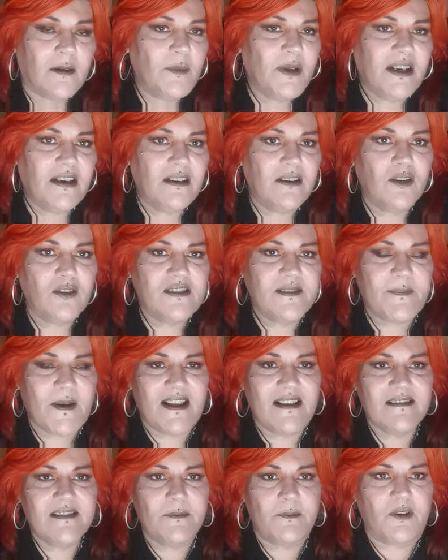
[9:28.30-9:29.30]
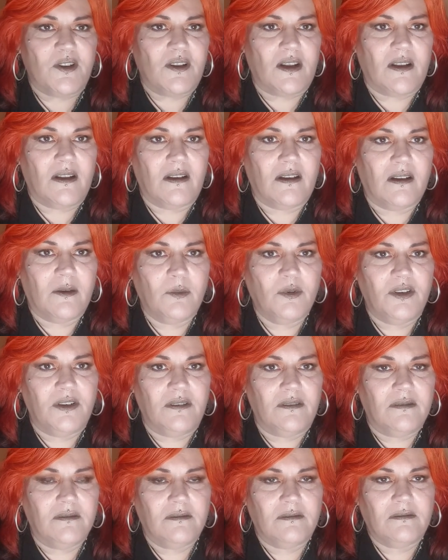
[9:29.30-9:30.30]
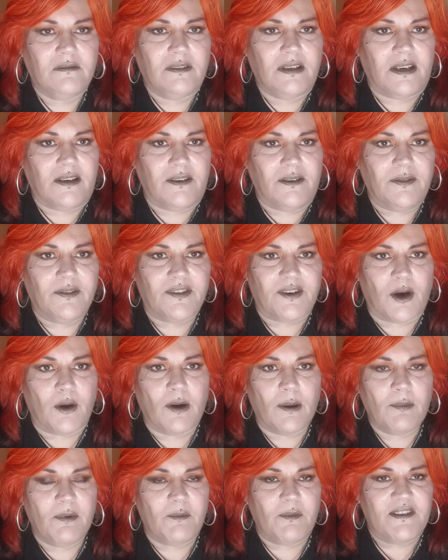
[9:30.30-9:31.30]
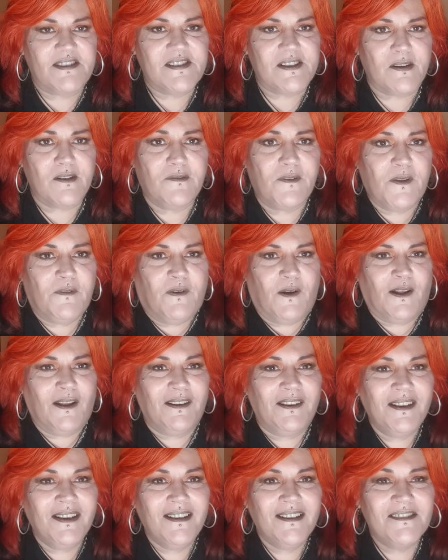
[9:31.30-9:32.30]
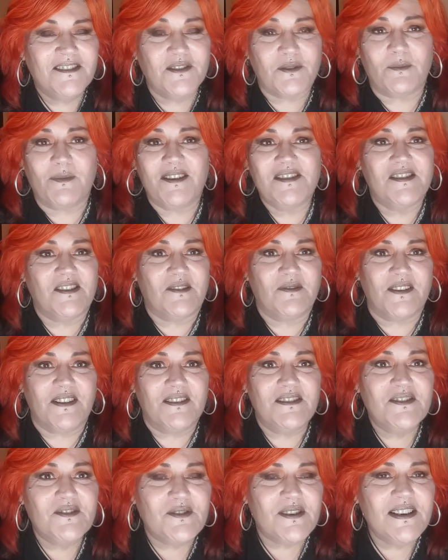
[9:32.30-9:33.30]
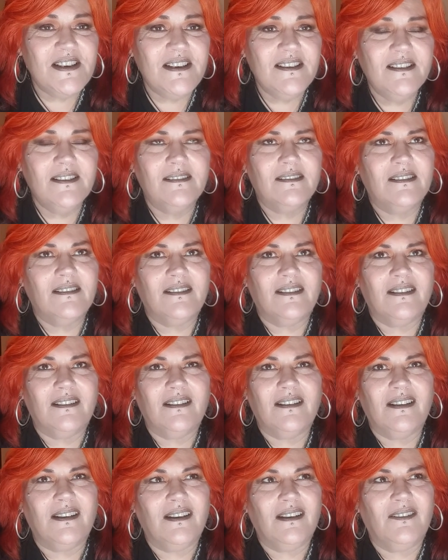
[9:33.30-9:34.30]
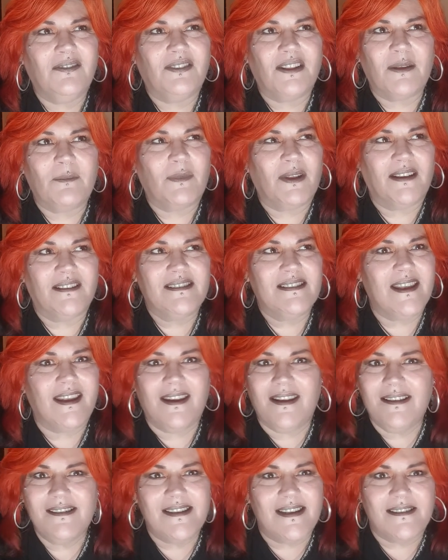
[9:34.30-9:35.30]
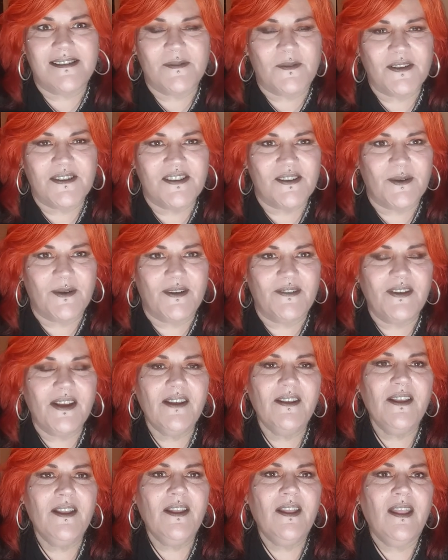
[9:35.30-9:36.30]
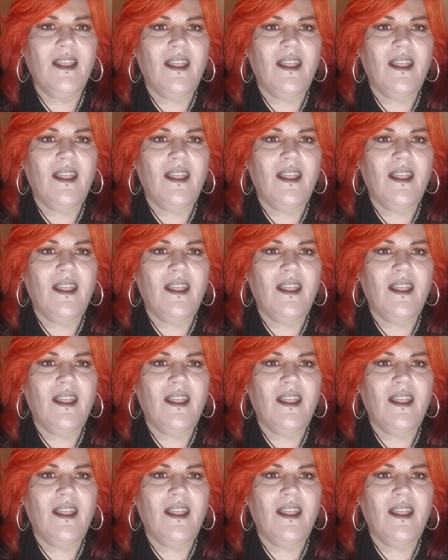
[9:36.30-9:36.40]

I mean, it looks passable. I wouldn't, you know, throw up at myself if I saw myself in the street, if that makes any sense whatsoever.